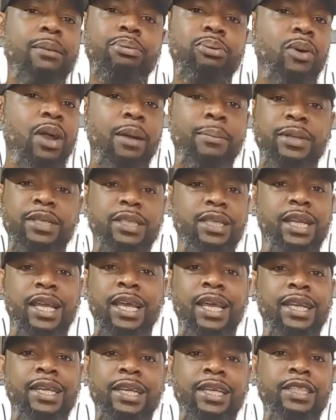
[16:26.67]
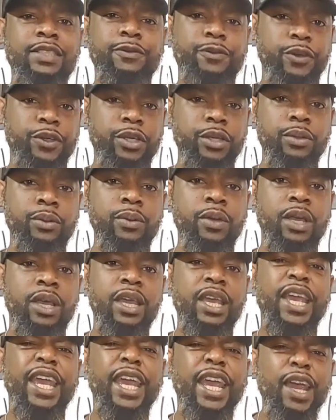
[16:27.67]
promised land is for you.
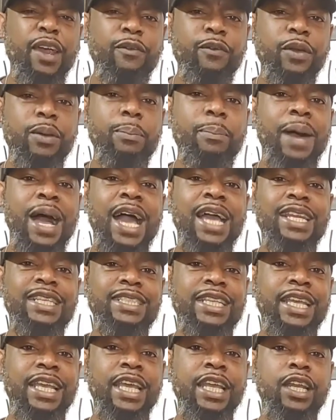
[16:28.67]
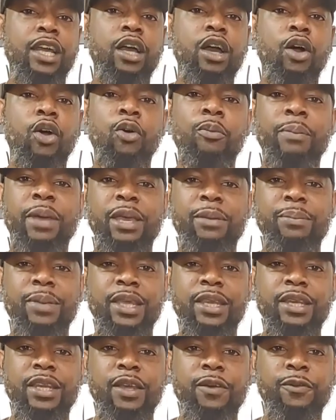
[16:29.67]
Everybody's end goal may
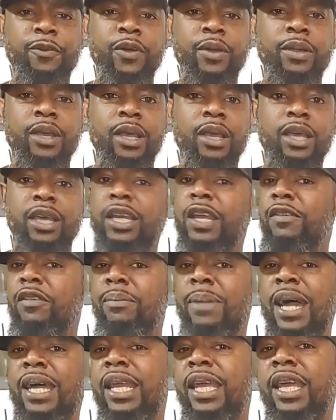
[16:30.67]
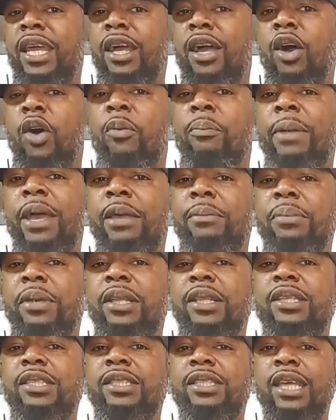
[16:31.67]
be different and everybody's end goal may
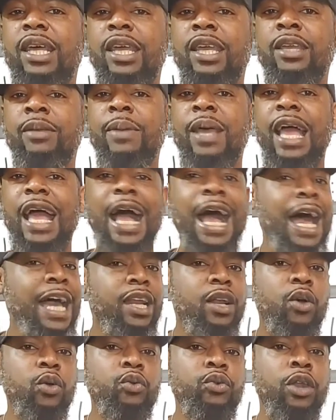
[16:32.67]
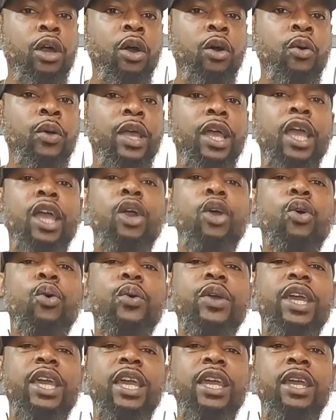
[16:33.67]
be the same. I don't know, and
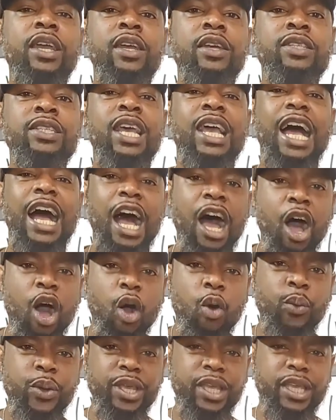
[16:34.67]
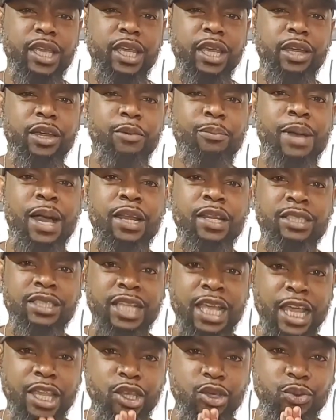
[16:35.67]
who cares? All we care about is
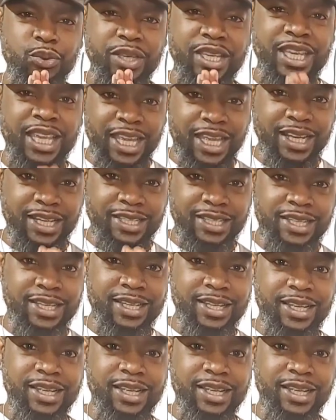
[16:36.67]
that you get